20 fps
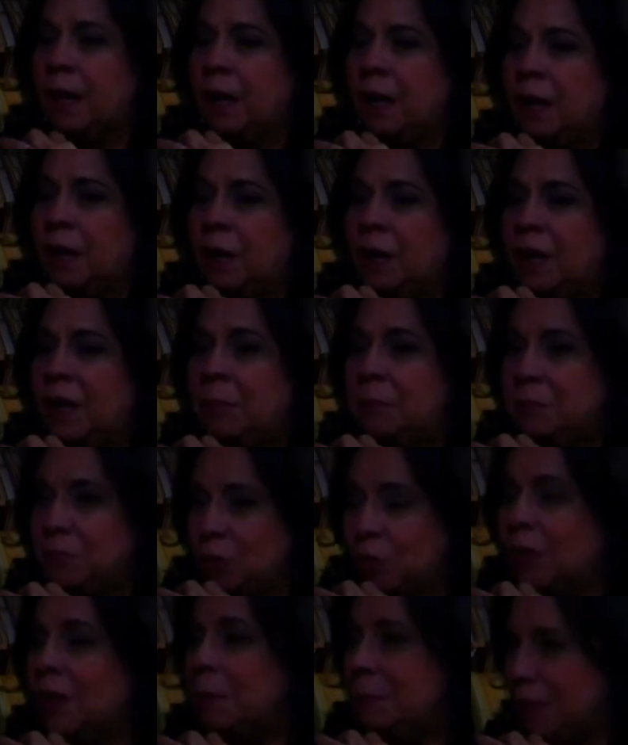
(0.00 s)
uh,
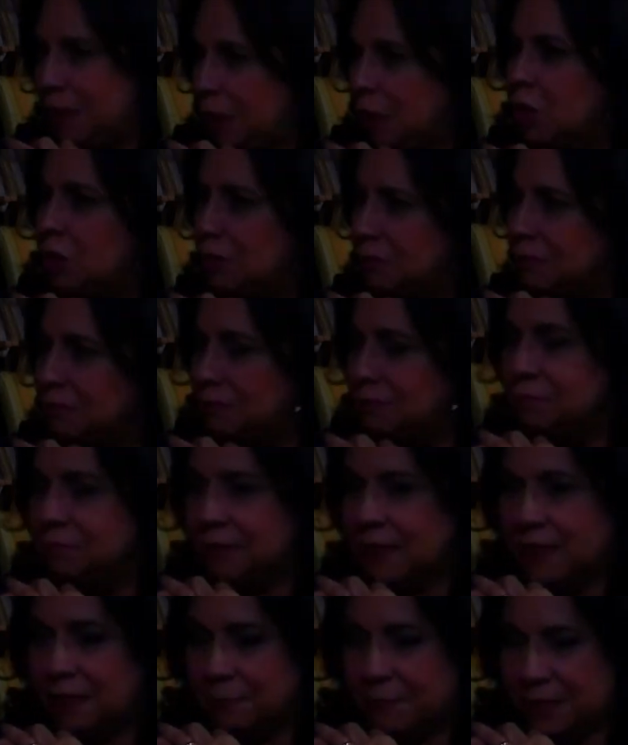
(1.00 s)
Don Emilio
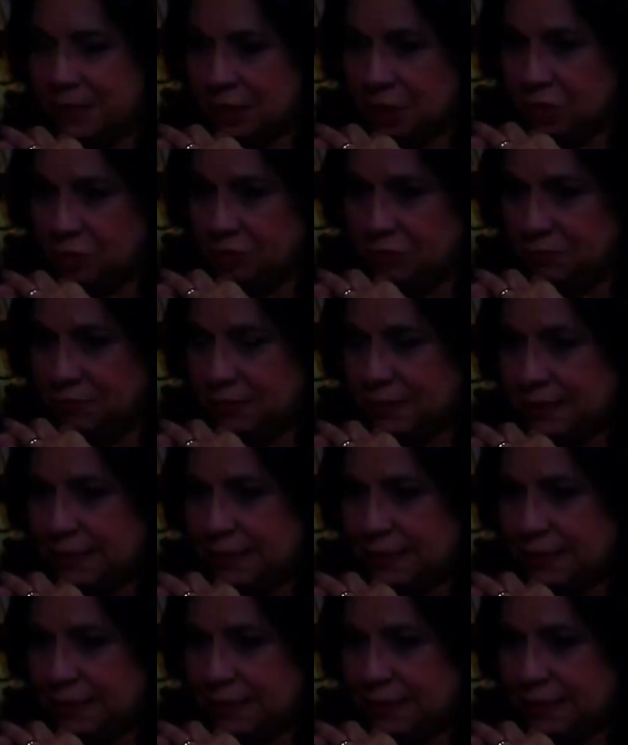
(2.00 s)
Carballido